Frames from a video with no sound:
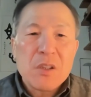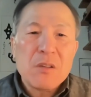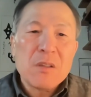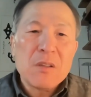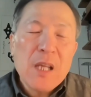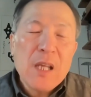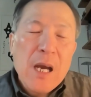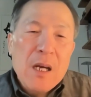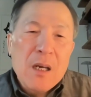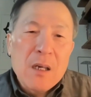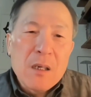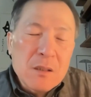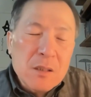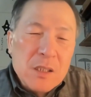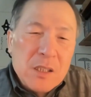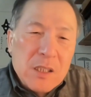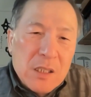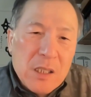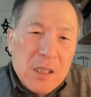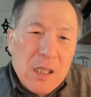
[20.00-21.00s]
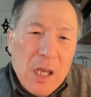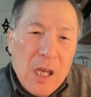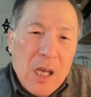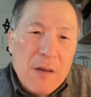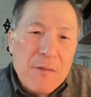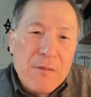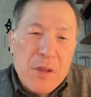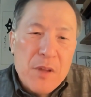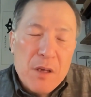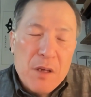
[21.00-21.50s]
not only
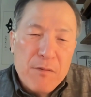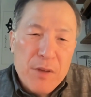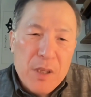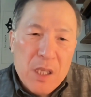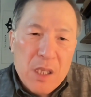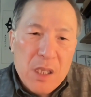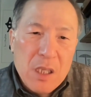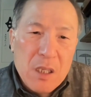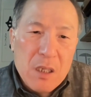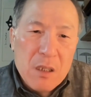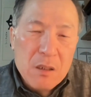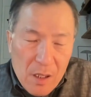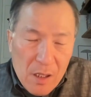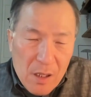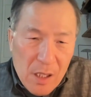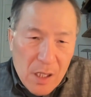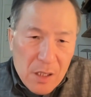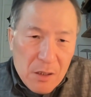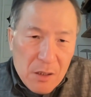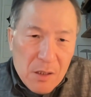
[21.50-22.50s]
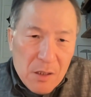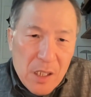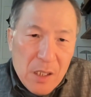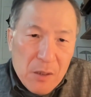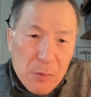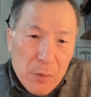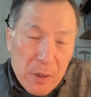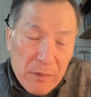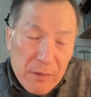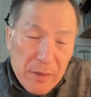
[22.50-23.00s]
have the video that you can
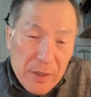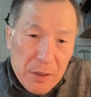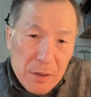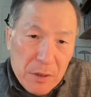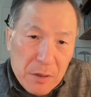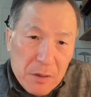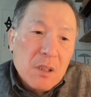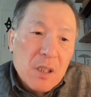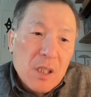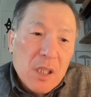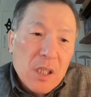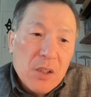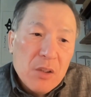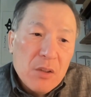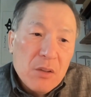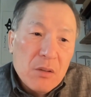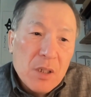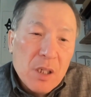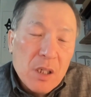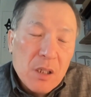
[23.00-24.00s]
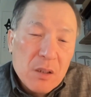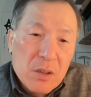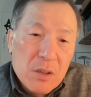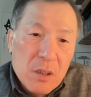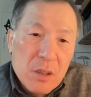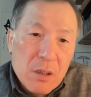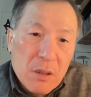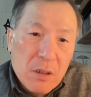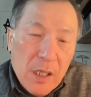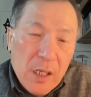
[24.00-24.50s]
review, then you
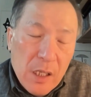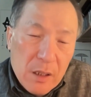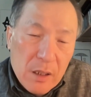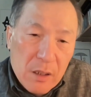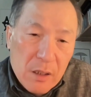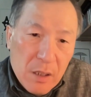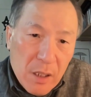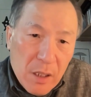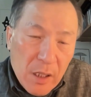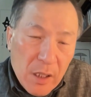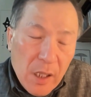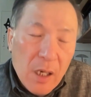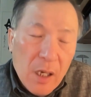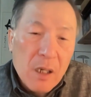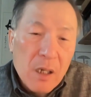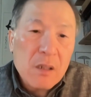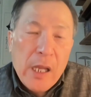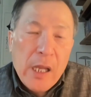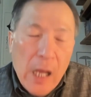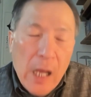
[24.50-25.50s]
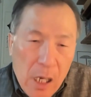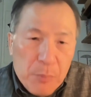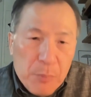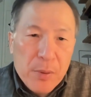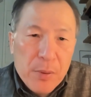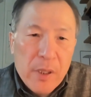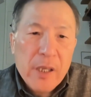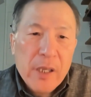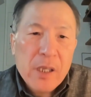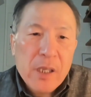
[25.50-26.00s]
also can tell how
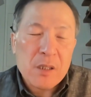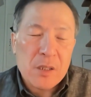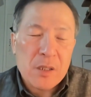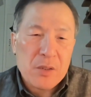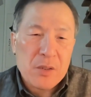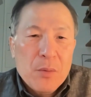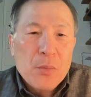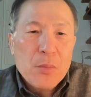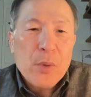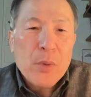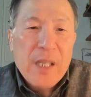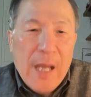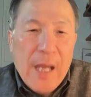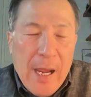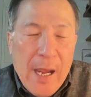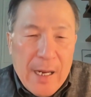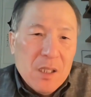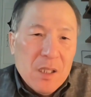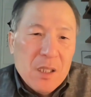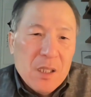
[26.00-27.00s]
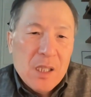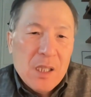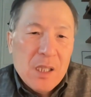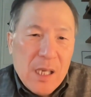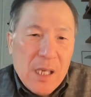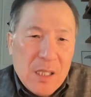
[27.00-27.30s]
players react in that